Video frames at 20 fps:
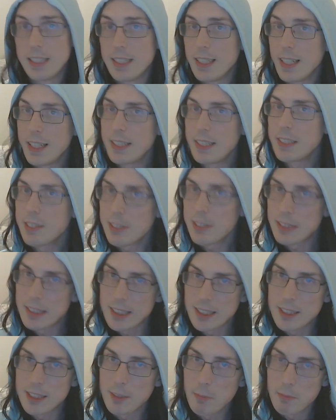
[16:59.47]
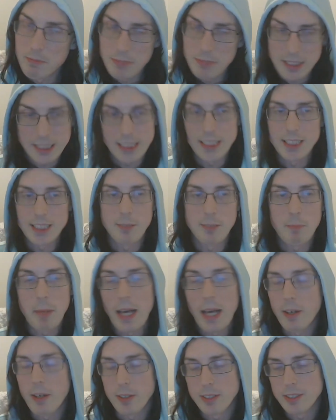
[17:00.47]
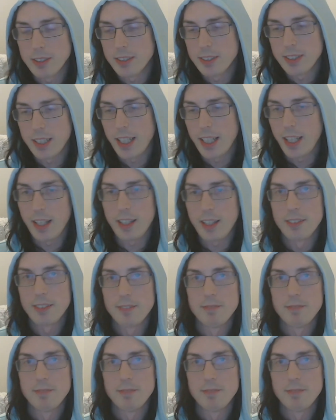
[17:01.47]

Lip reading: And that's what this is about. Like,